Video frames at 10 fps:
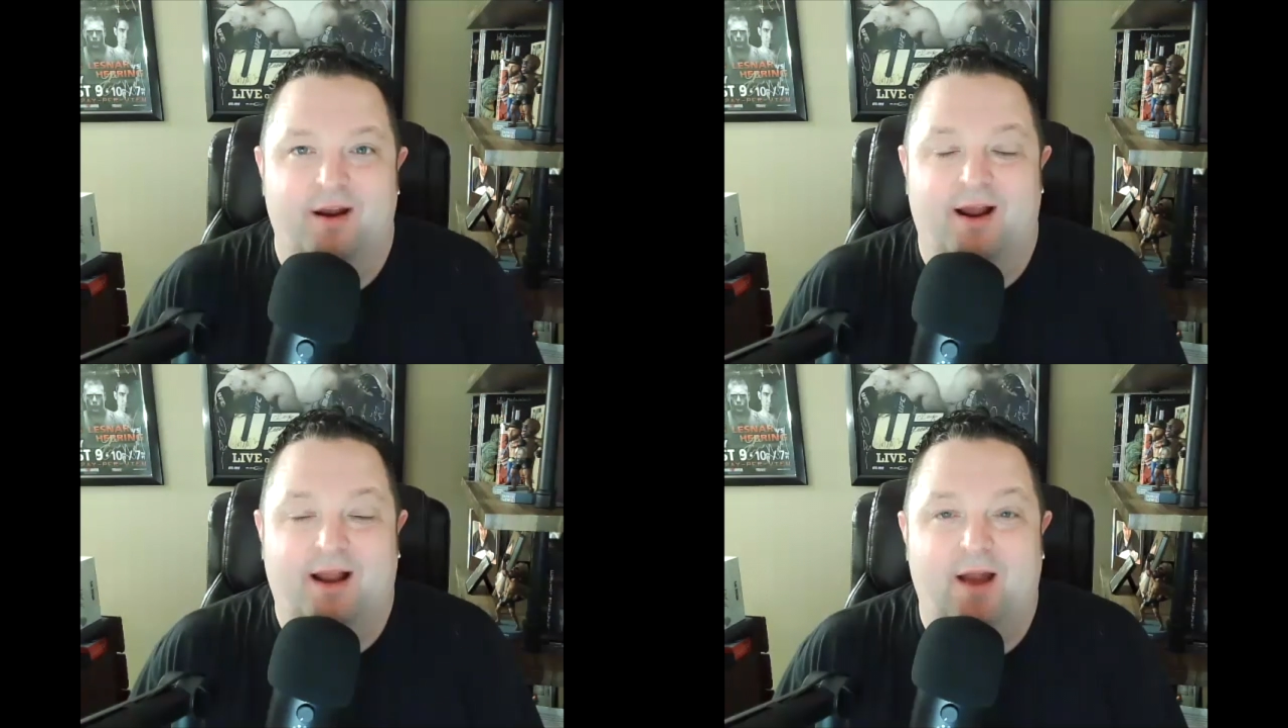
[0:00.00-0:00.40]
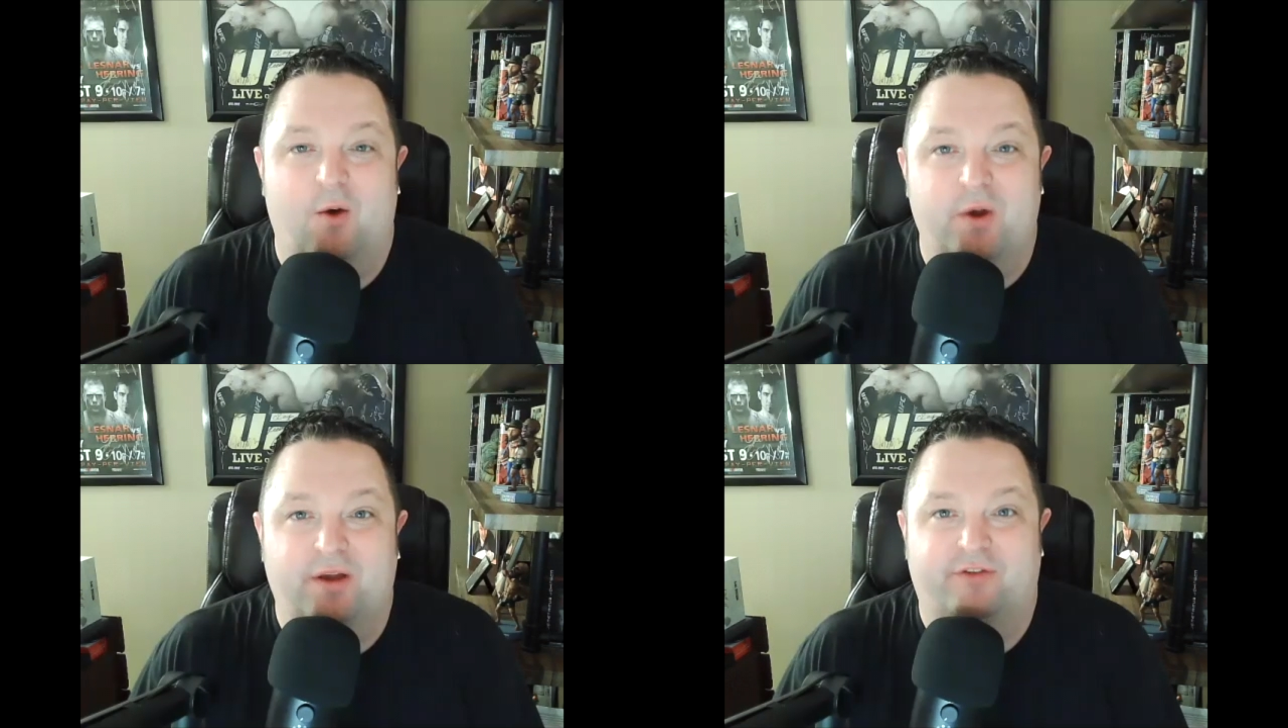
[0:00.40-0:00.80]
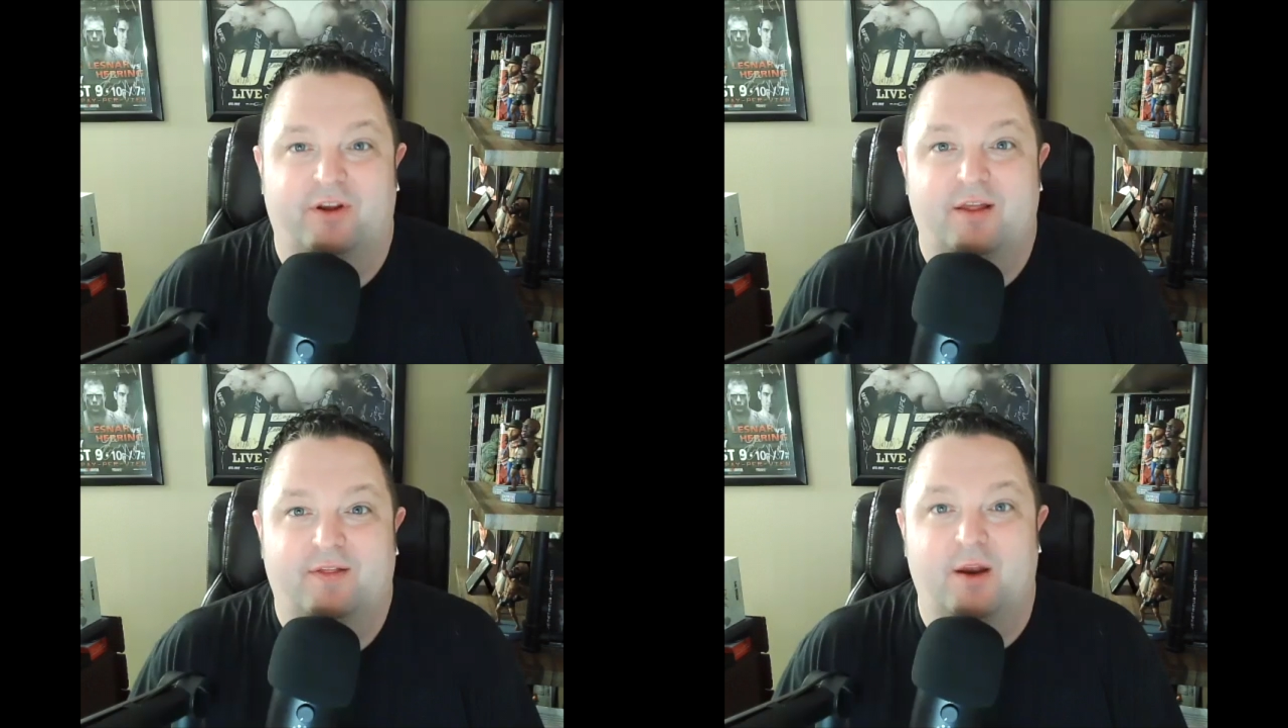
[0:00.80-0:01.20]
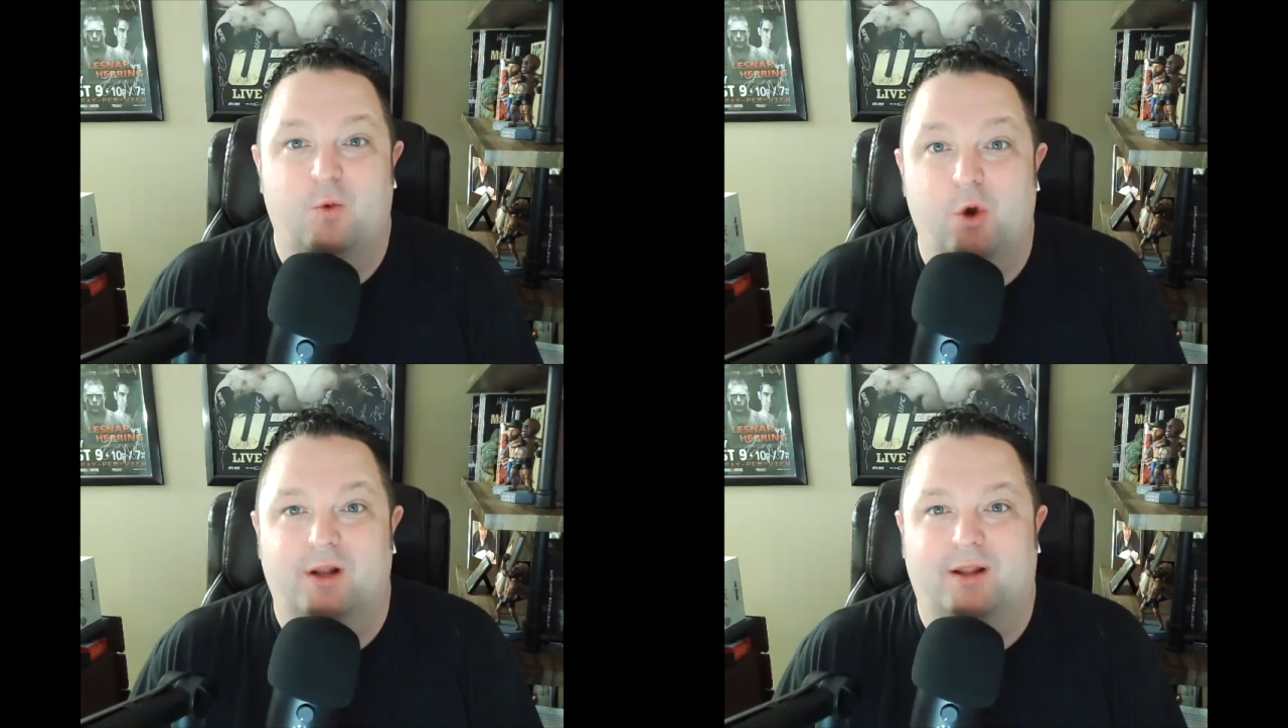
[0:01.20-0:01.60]
And I kind of wish that he
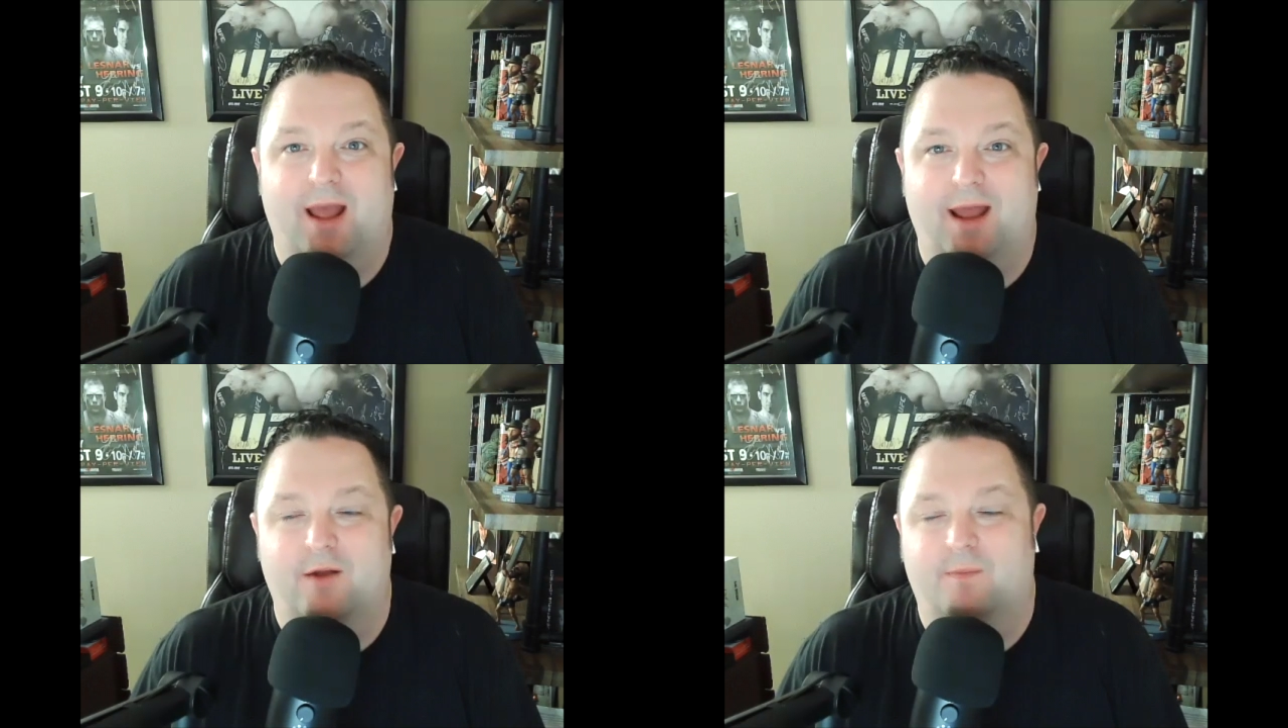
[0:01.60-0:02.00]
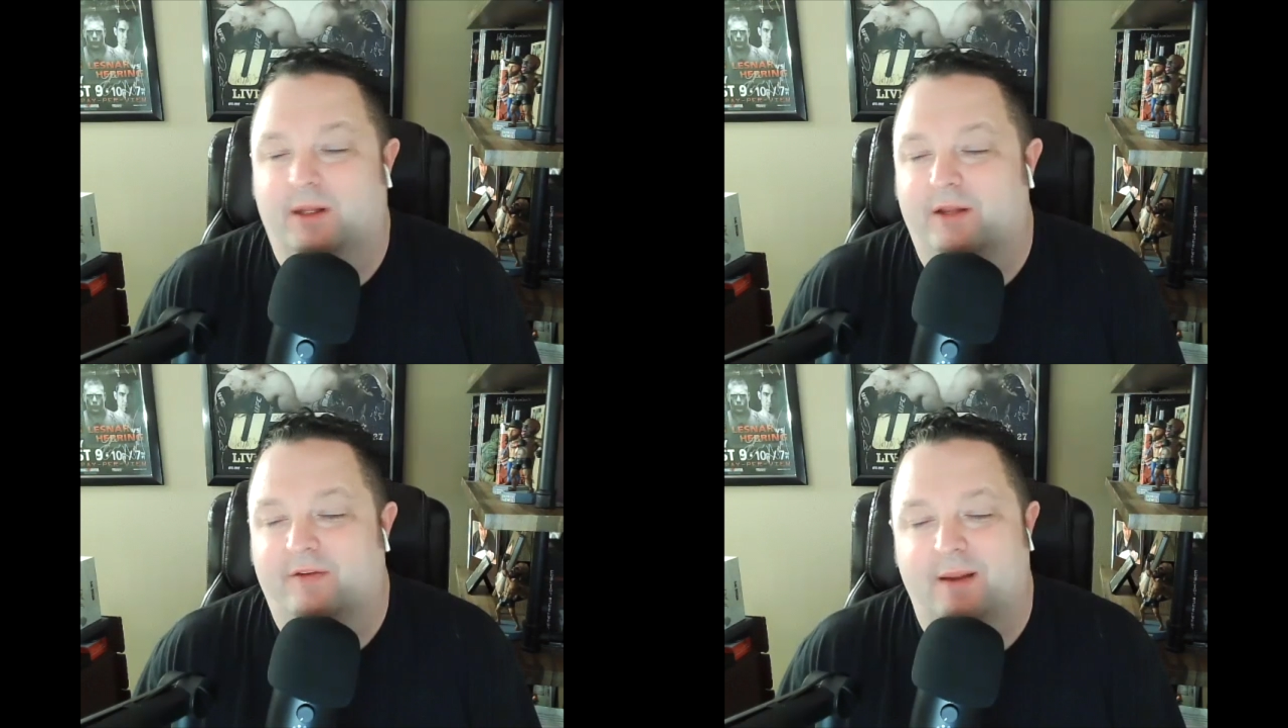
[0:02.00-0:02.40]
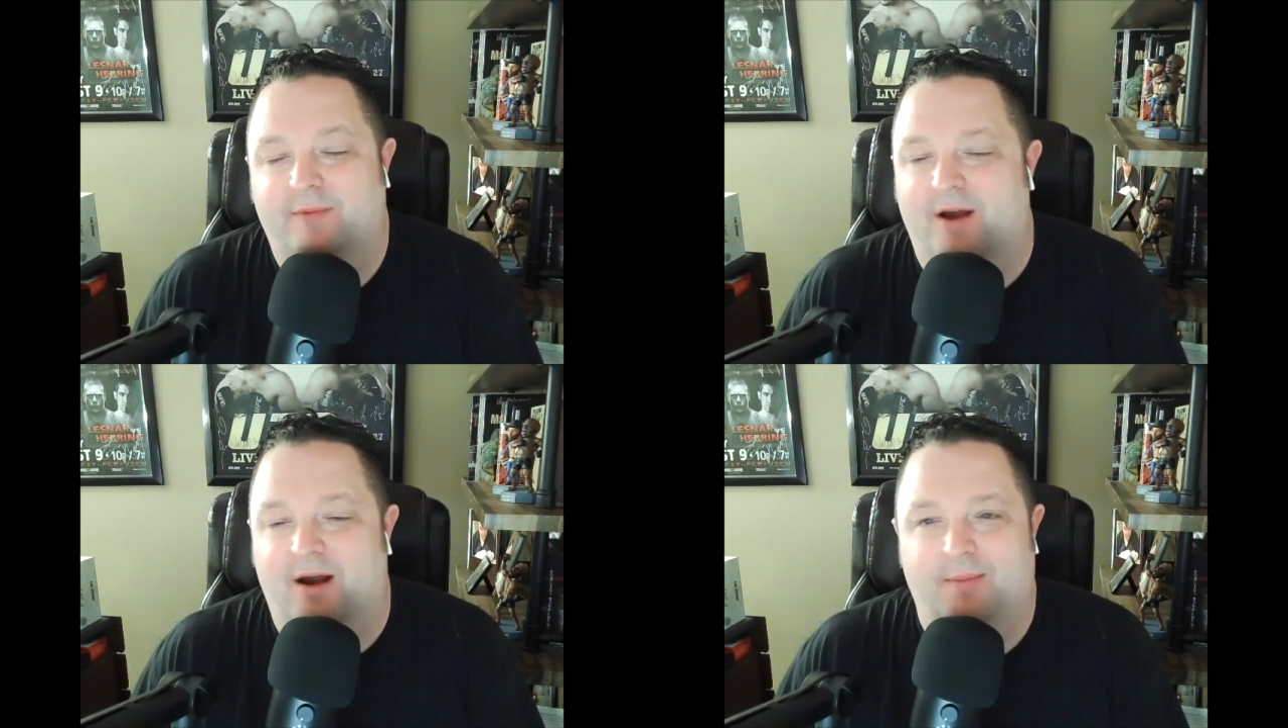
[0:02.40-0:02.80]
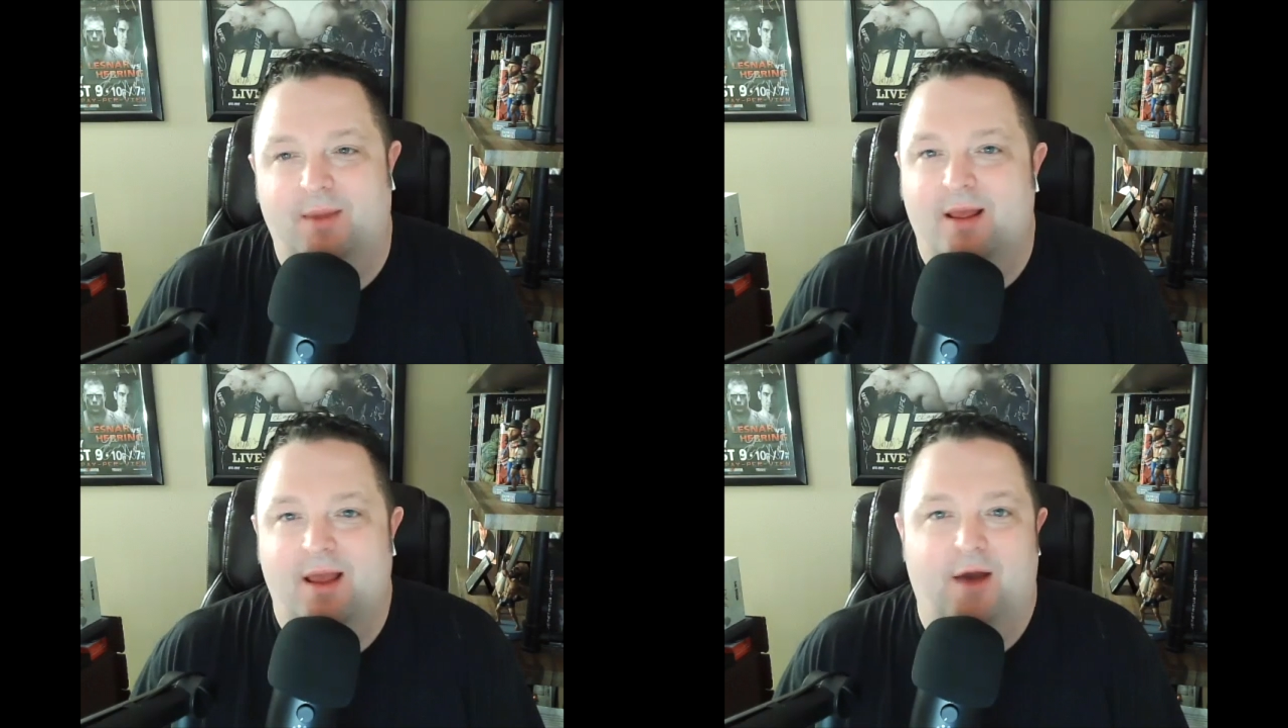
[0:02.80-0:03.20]
wouldn't land them. But at the same time,
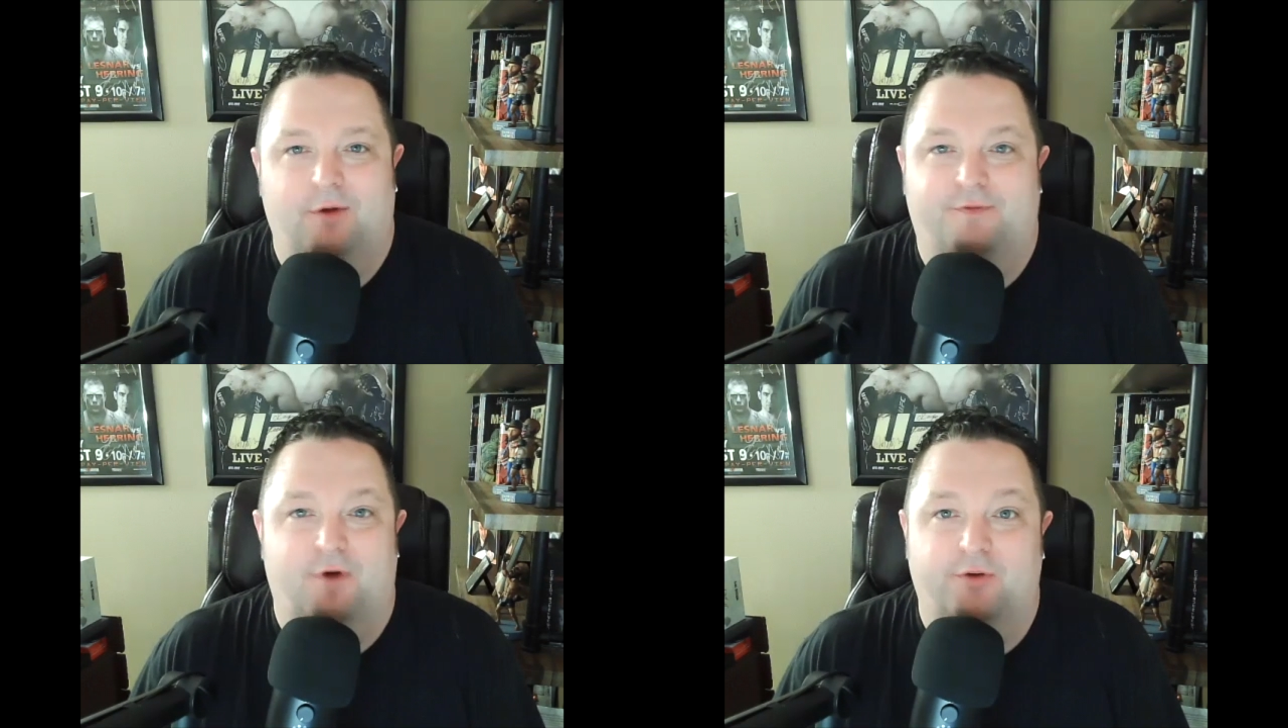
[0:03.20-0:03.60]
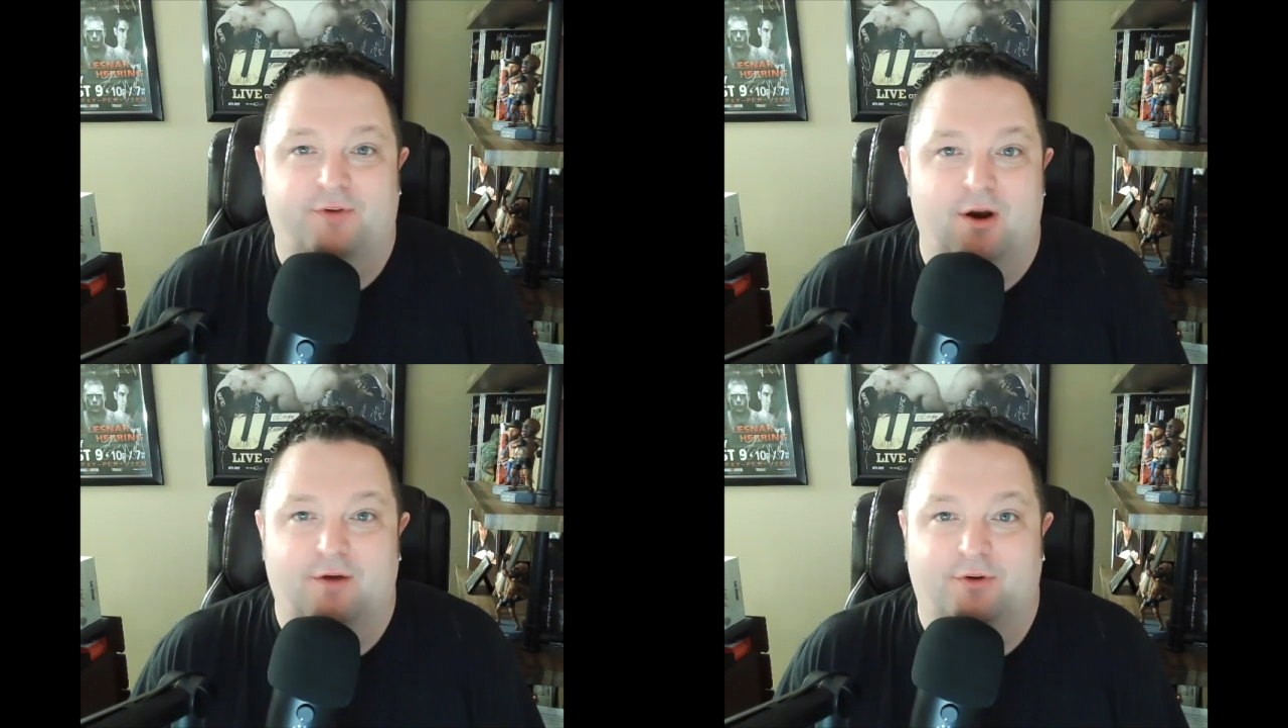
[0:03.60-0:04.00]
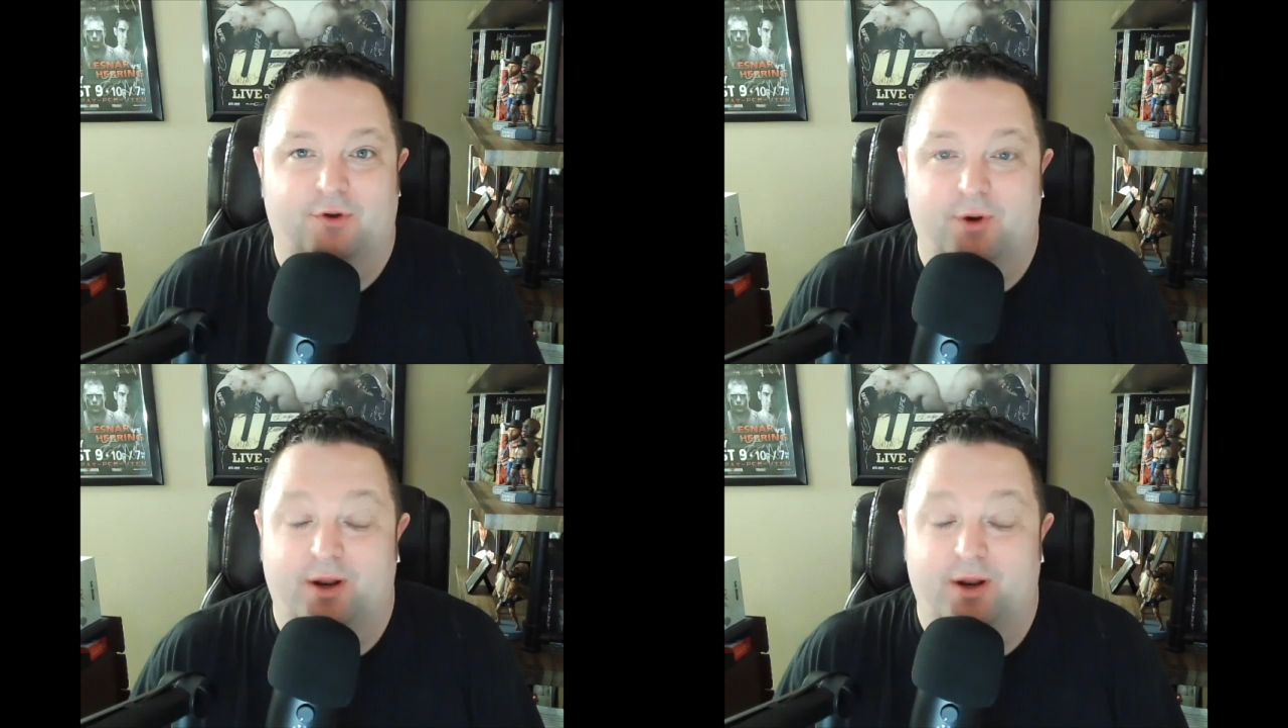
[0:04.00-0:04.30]
I don't fault Derrick for doing it.